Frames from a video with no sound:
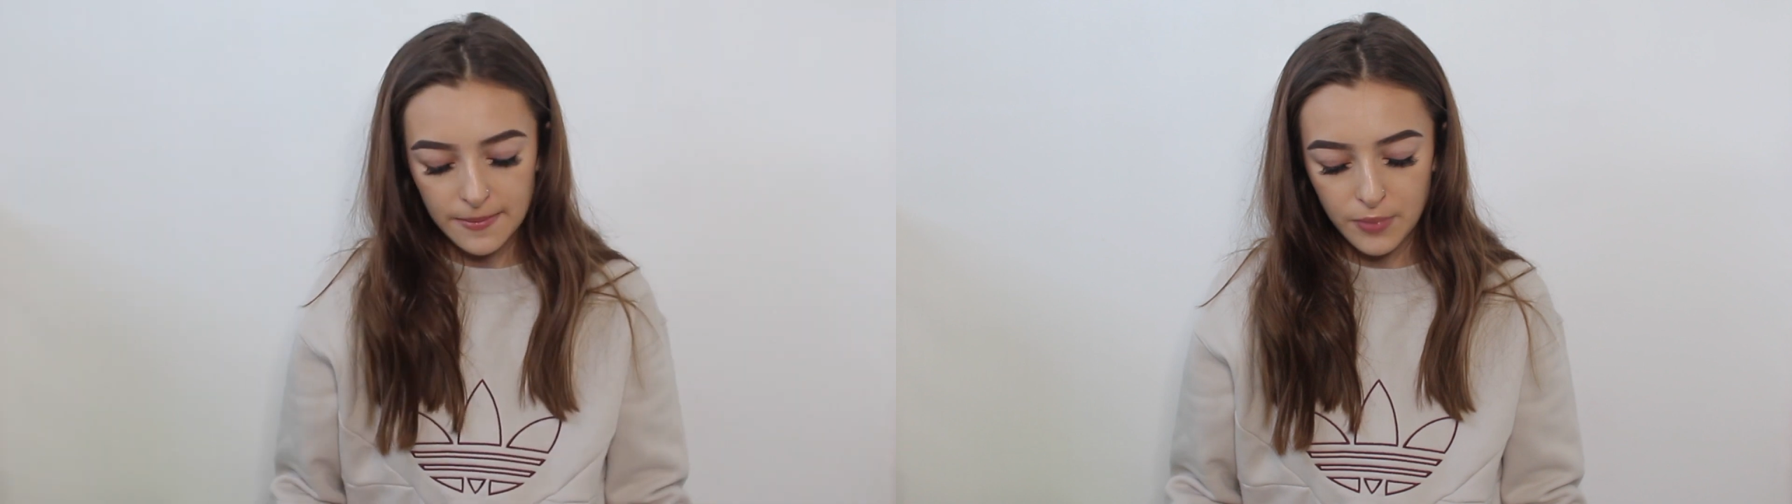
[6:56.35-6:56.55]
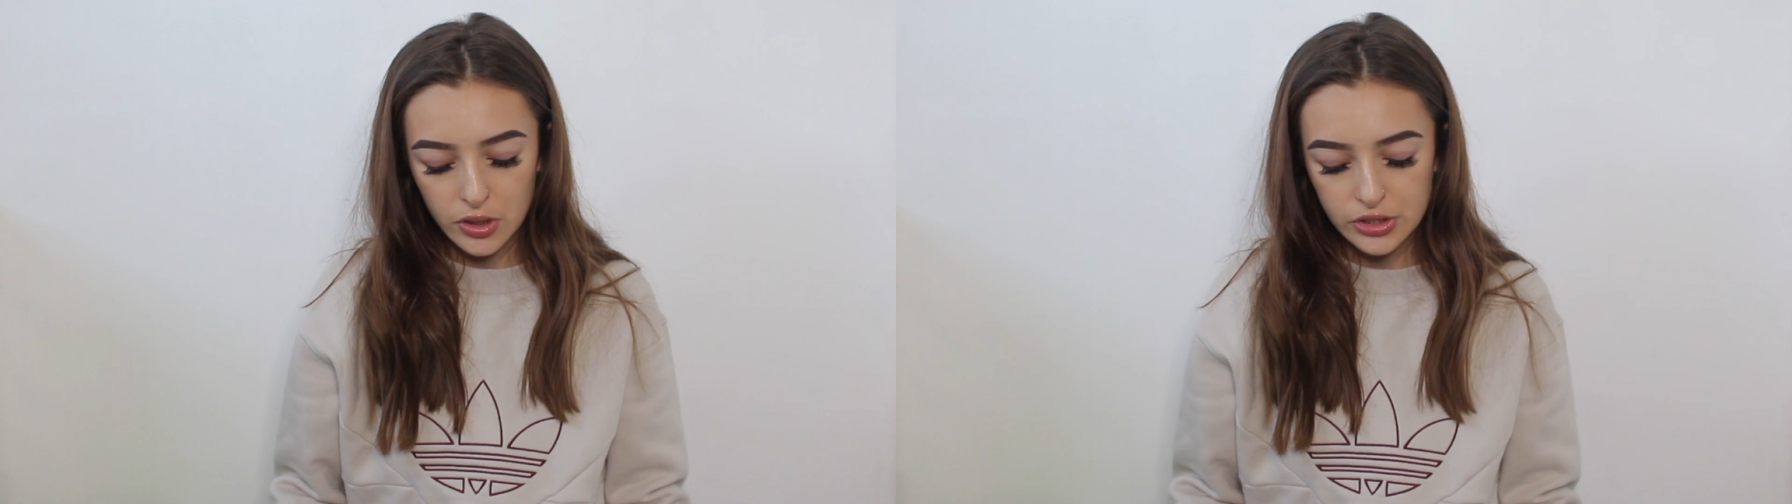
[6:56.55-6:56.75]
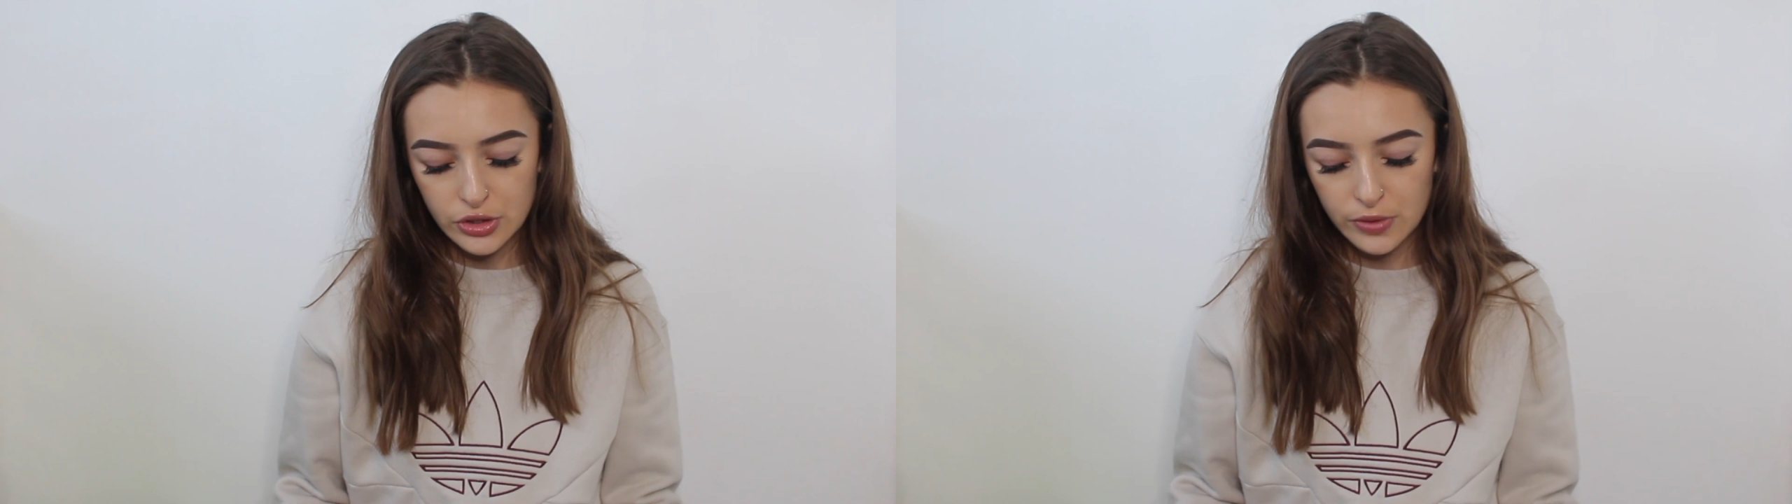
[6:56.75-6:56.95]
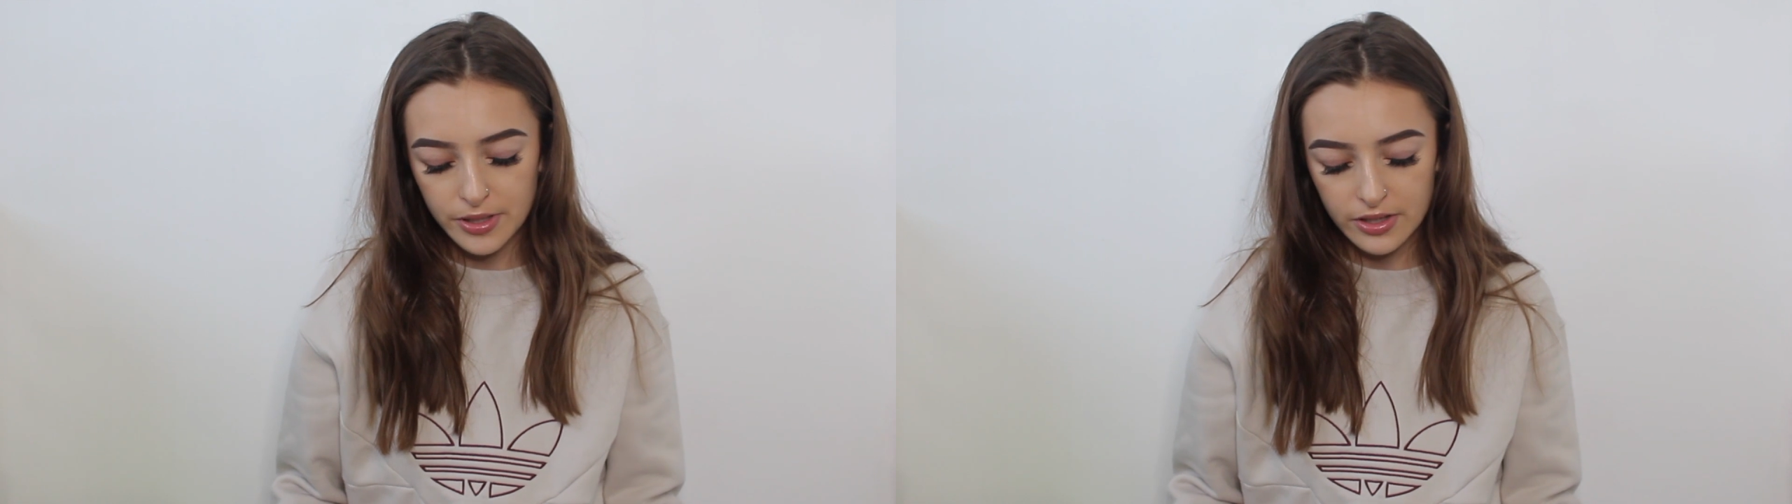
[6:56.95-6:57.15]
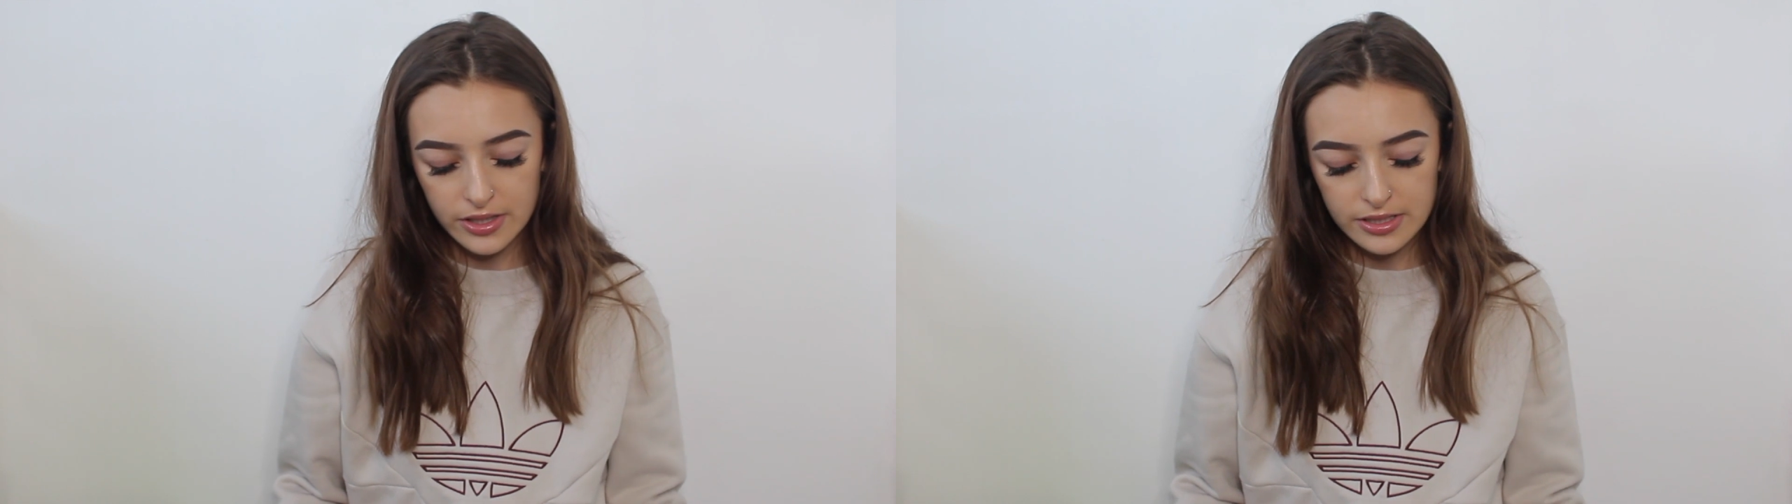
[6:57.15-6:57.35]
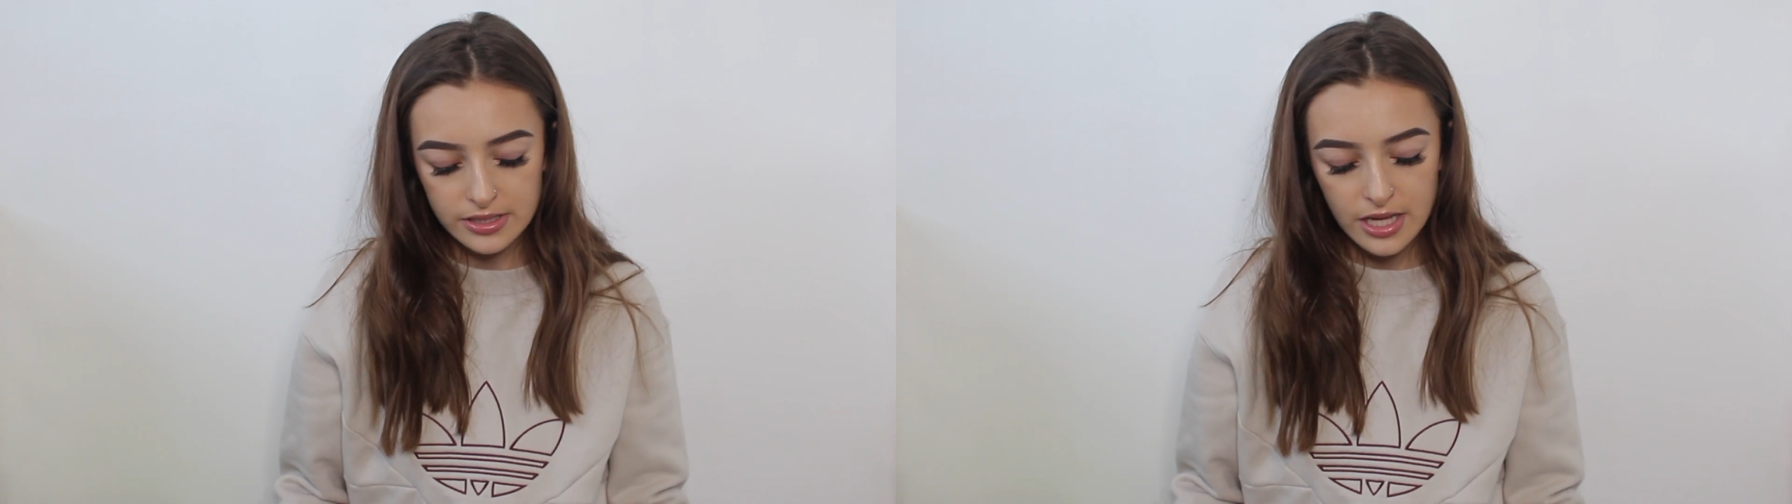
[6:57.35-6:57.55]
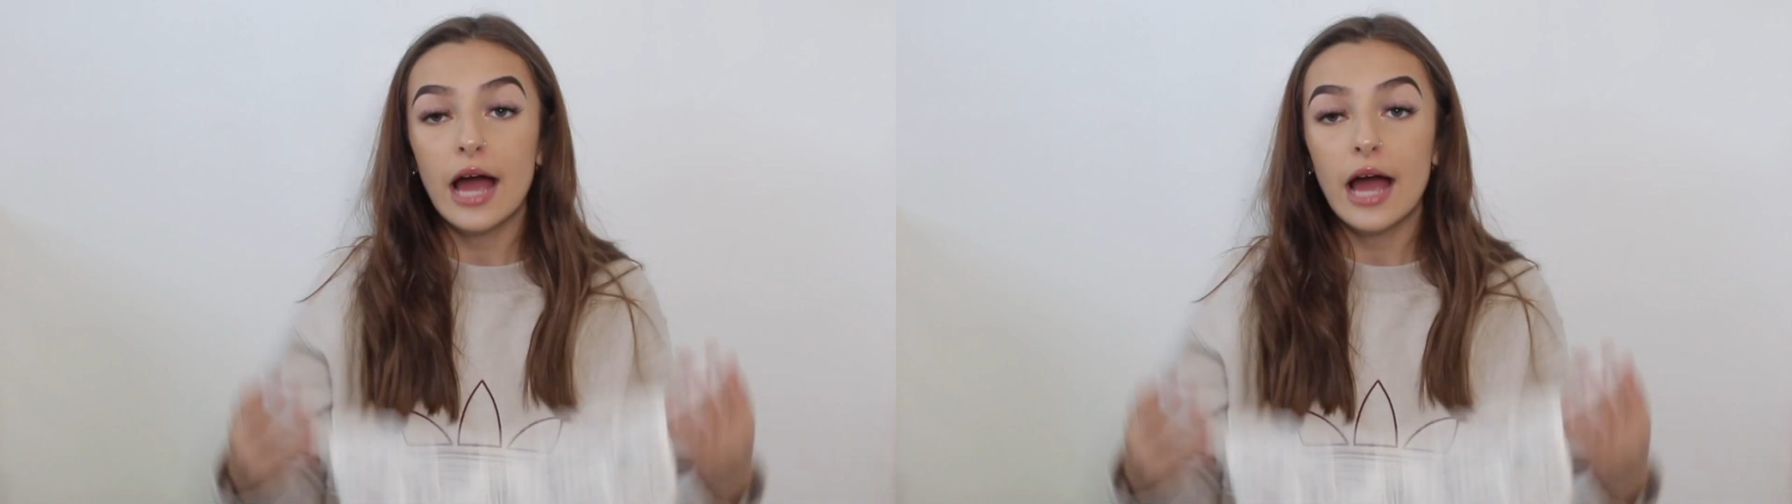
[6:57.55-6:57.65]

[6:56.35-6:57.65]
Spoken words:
bodysuit because